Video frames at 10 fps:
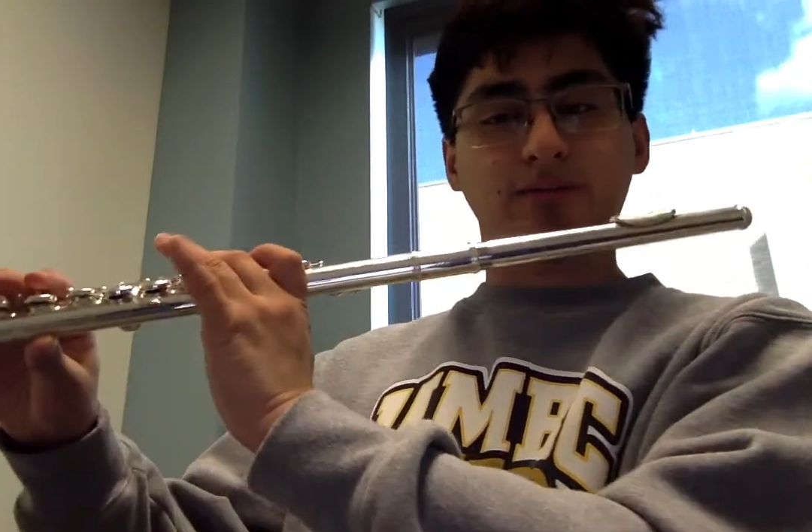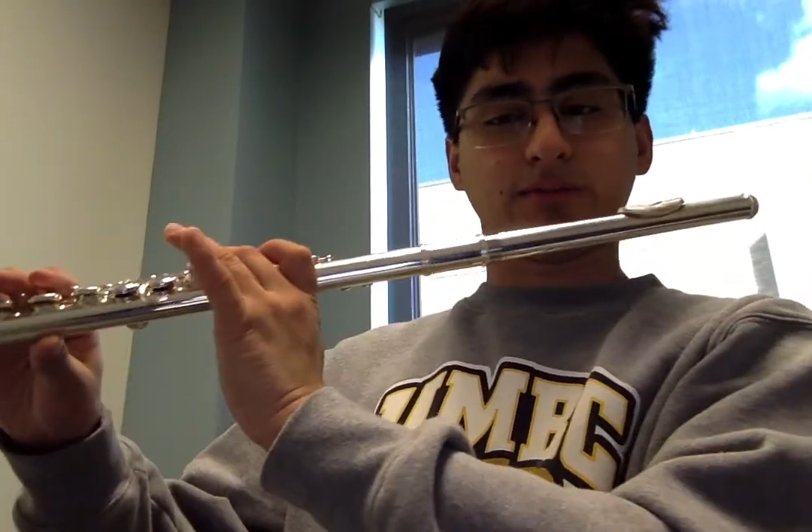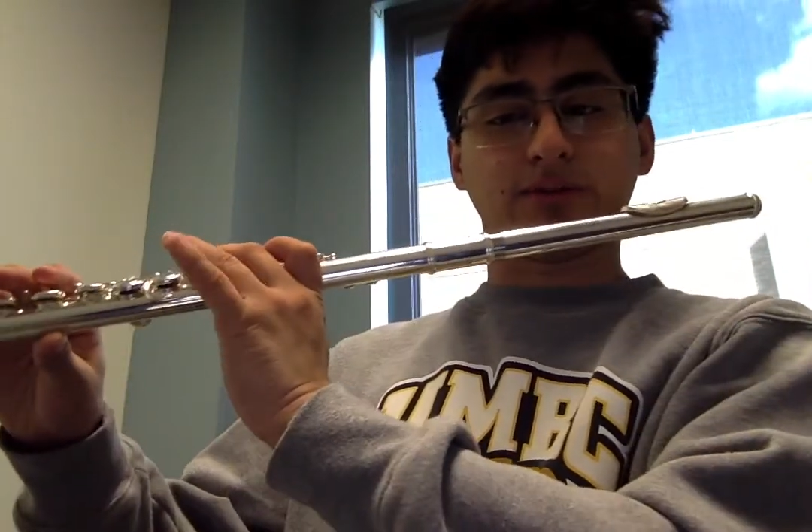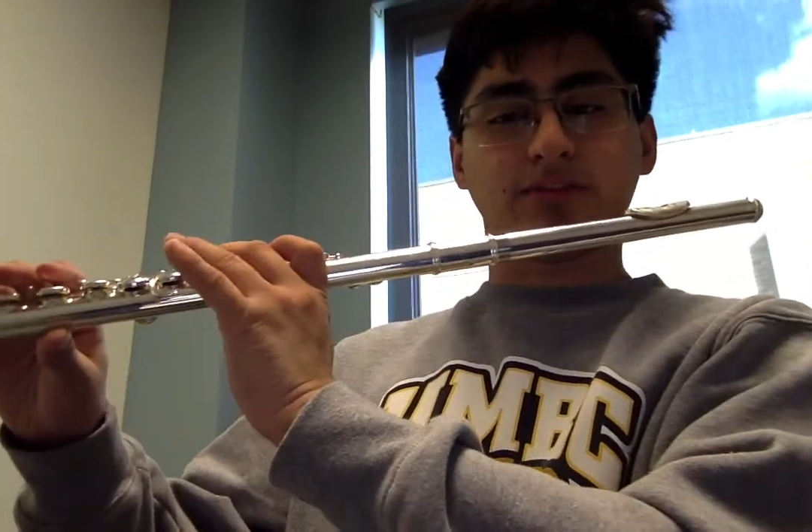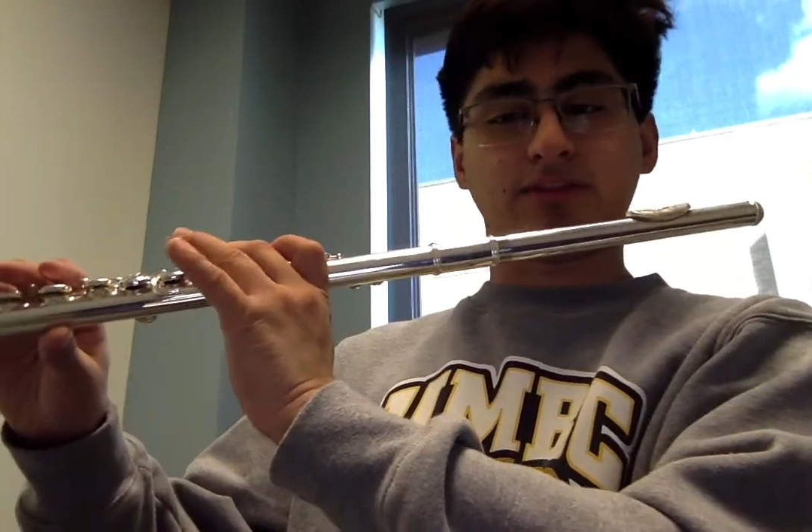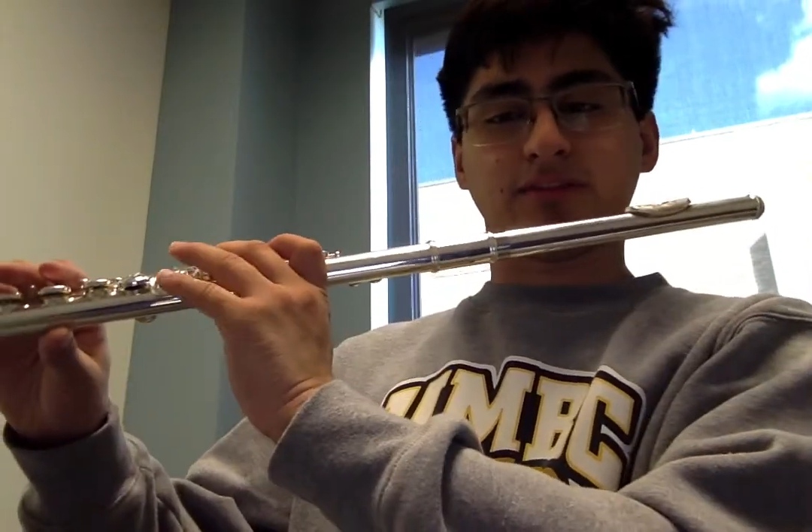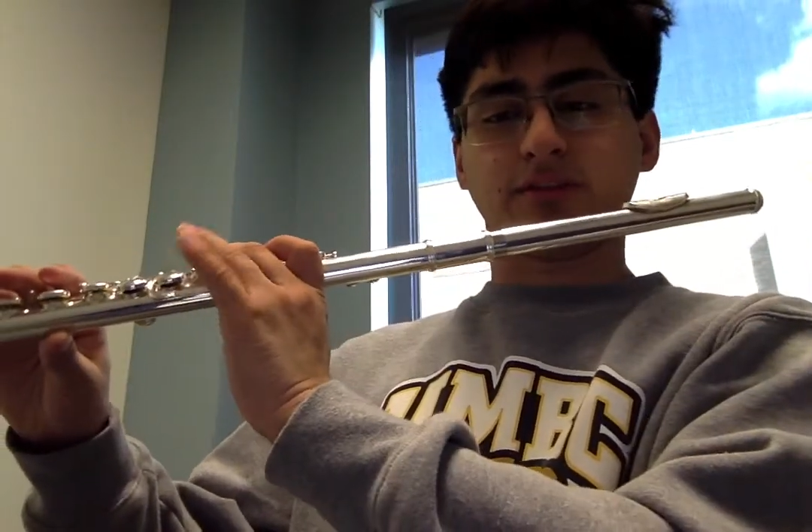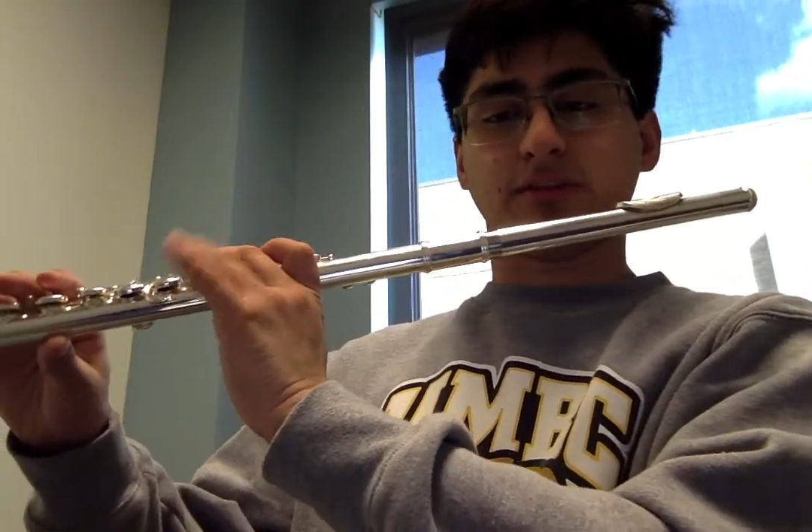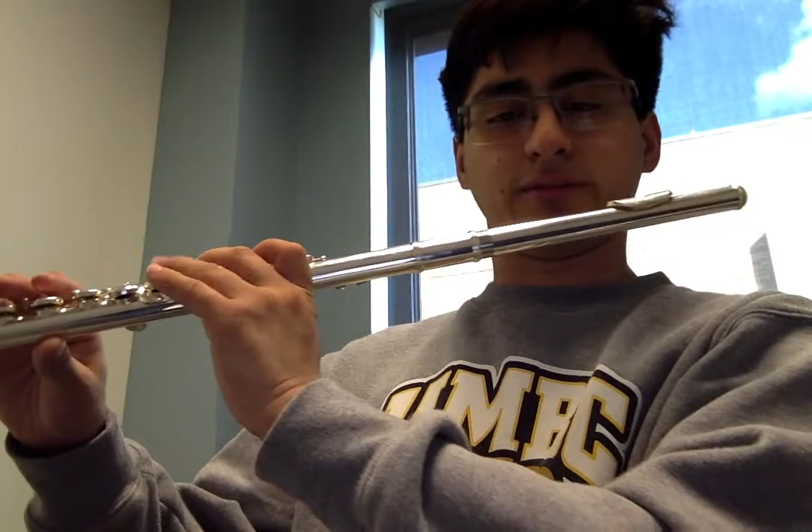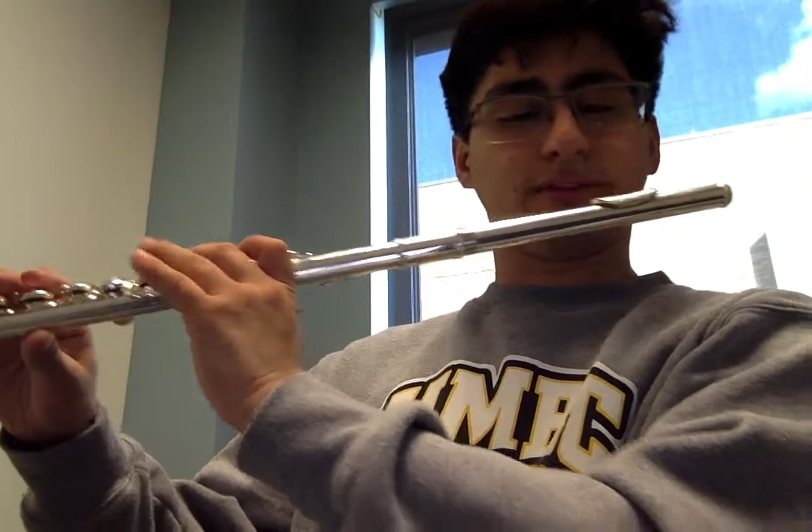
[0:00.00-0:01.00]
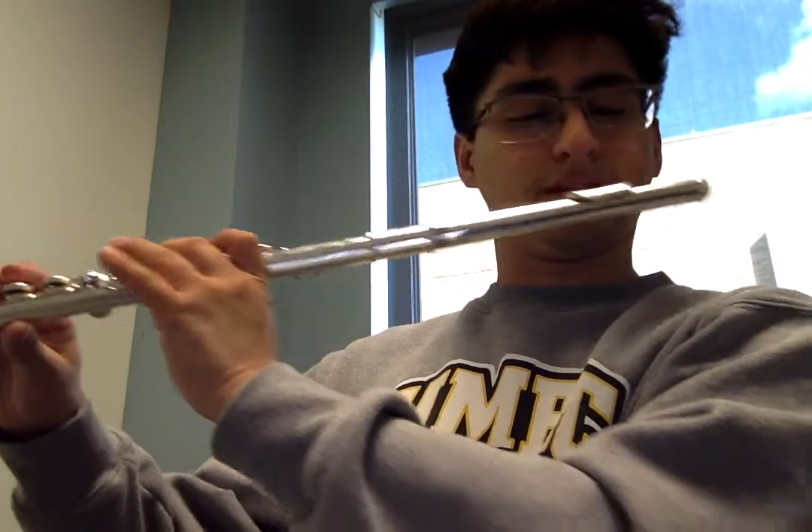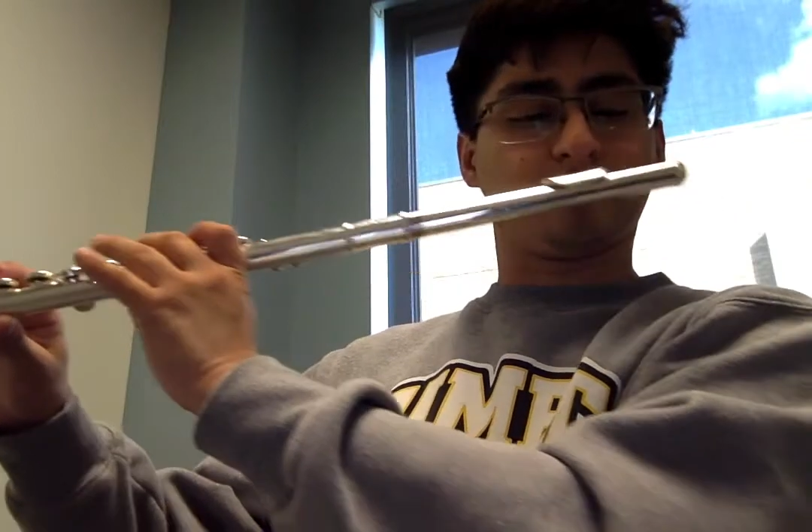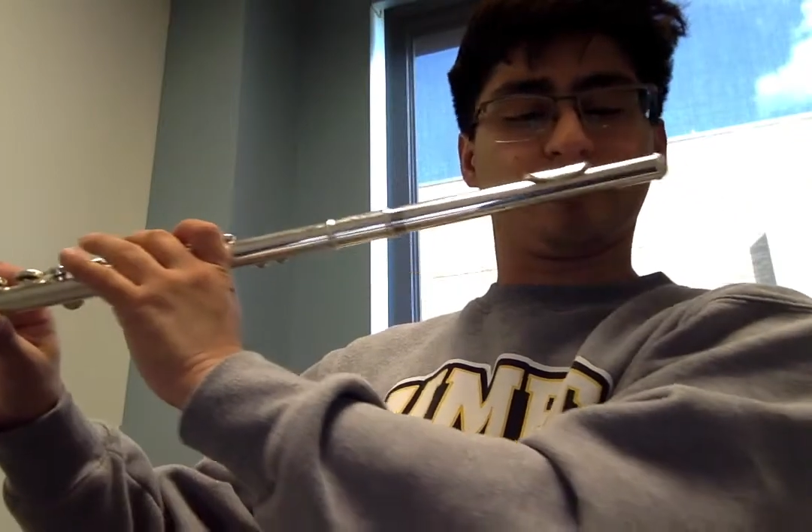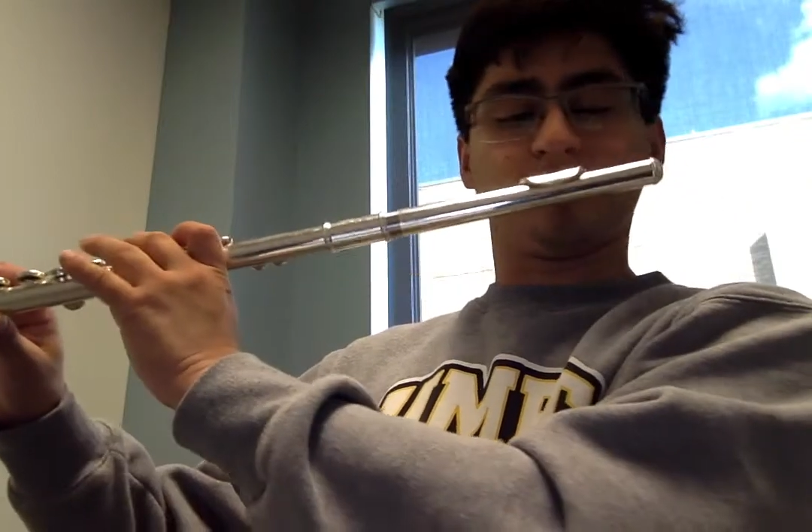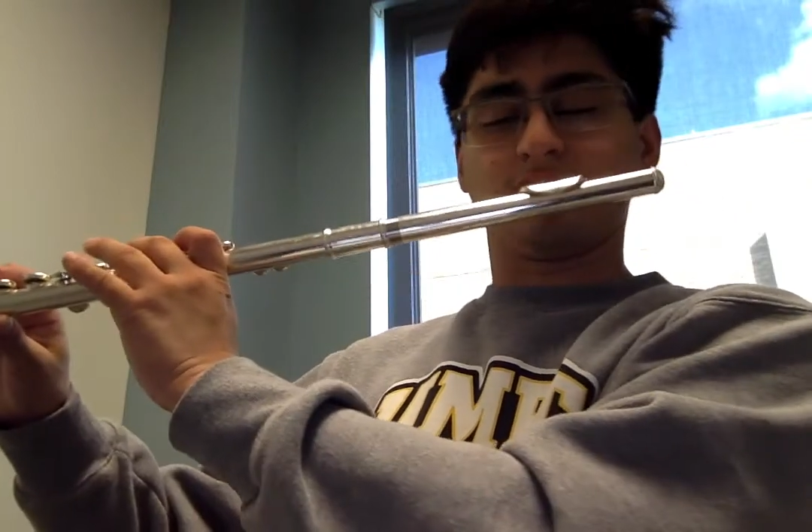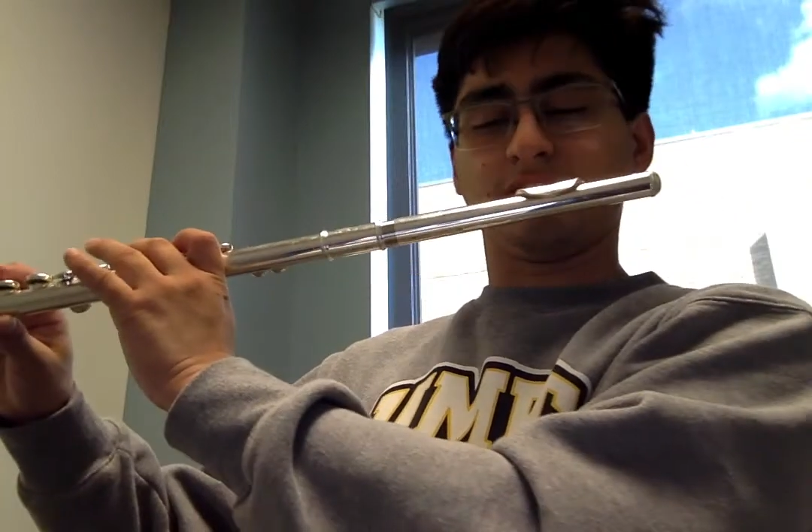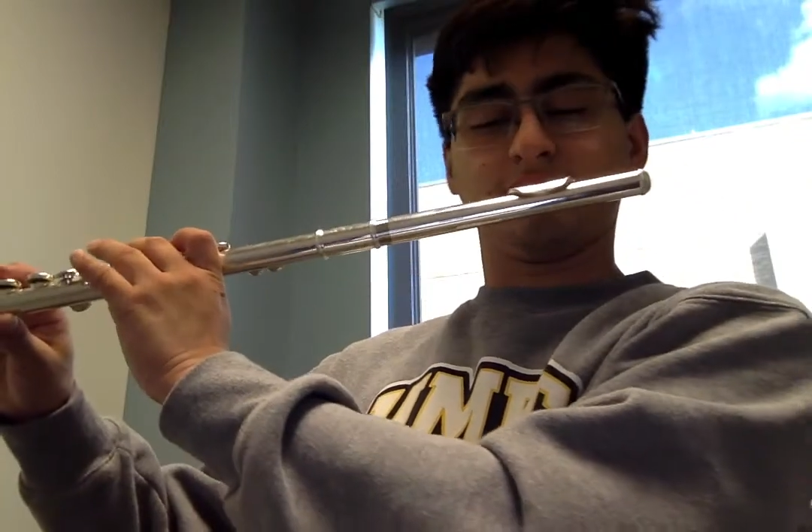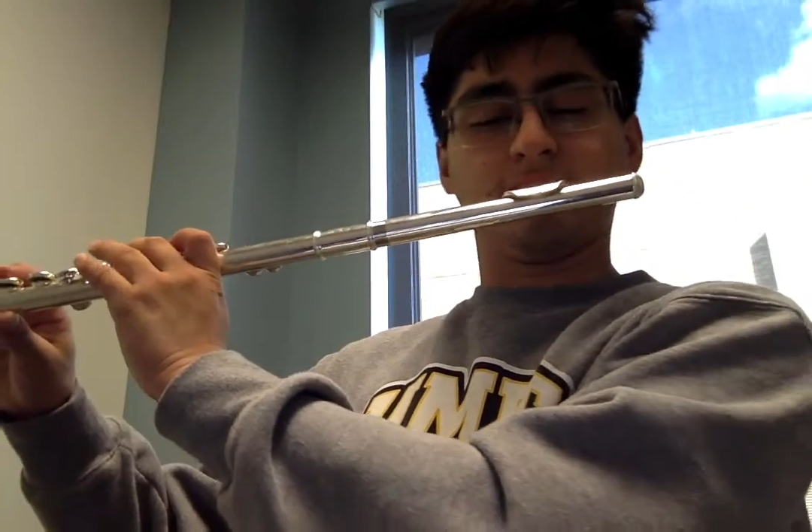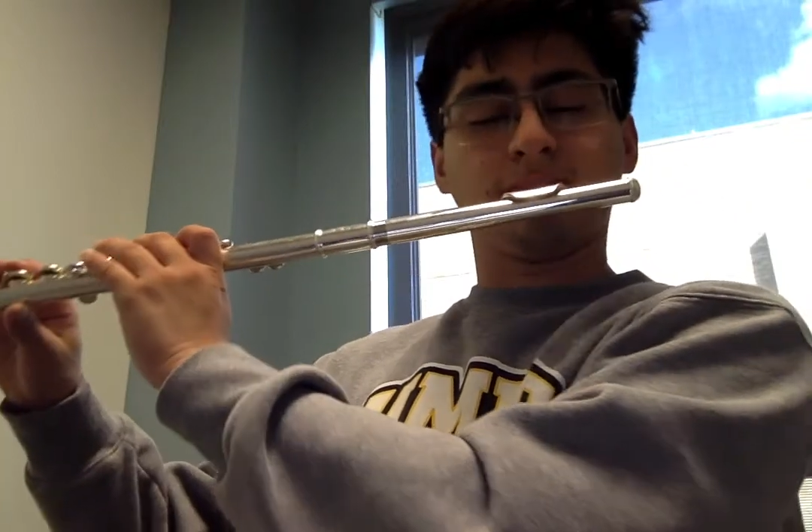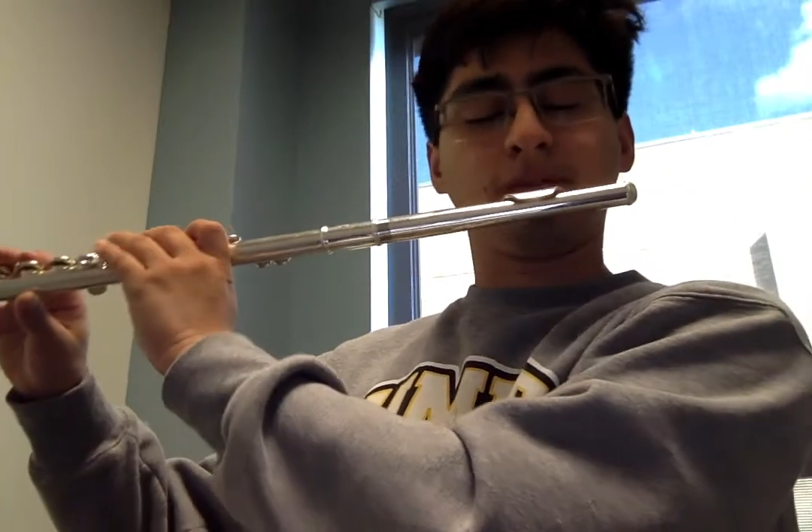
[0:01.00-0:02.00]
which is the third finger on
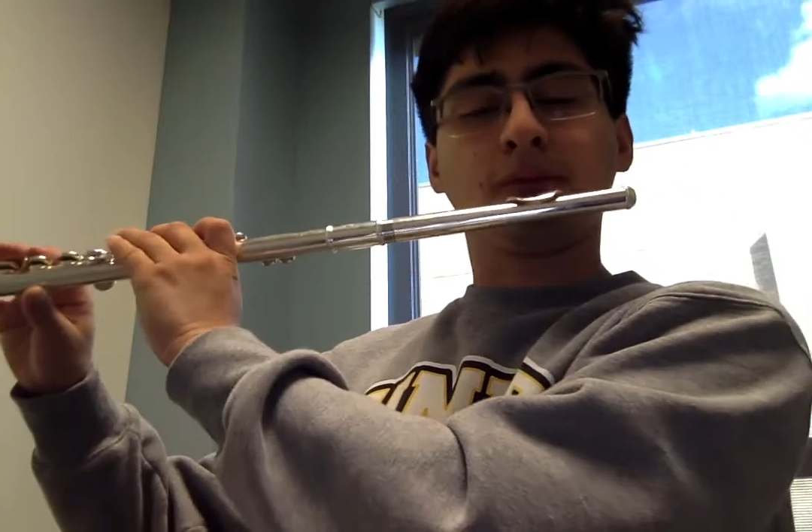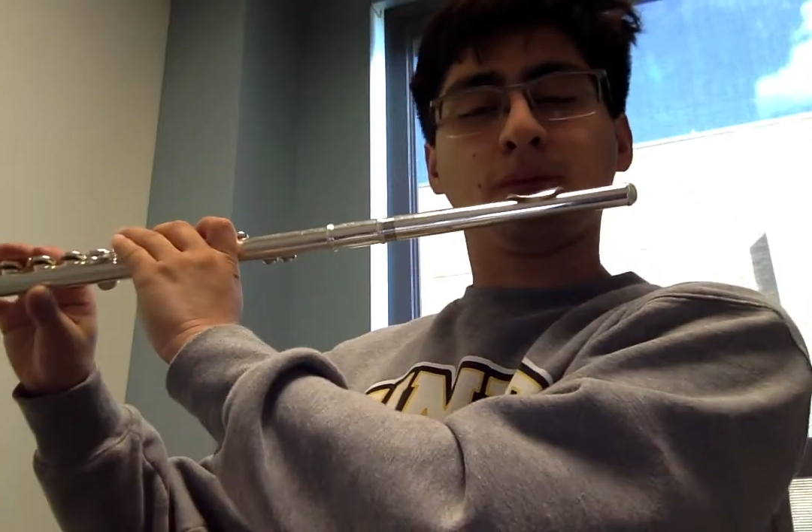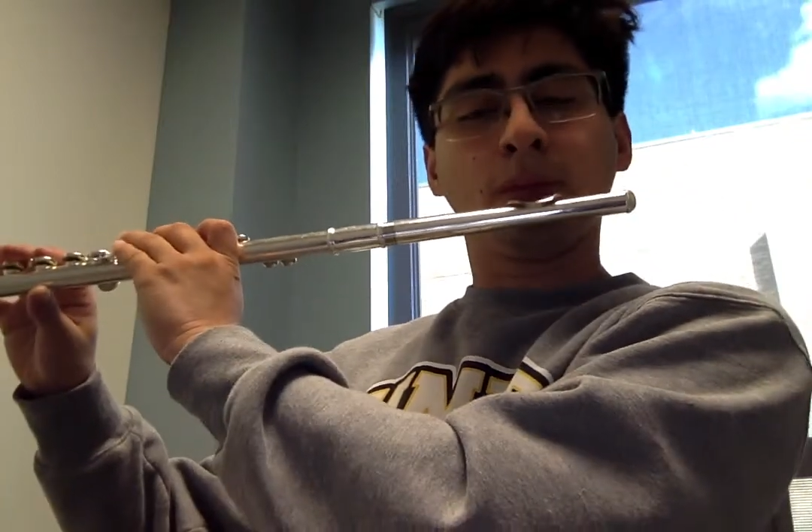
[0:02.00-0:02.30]
your left hand.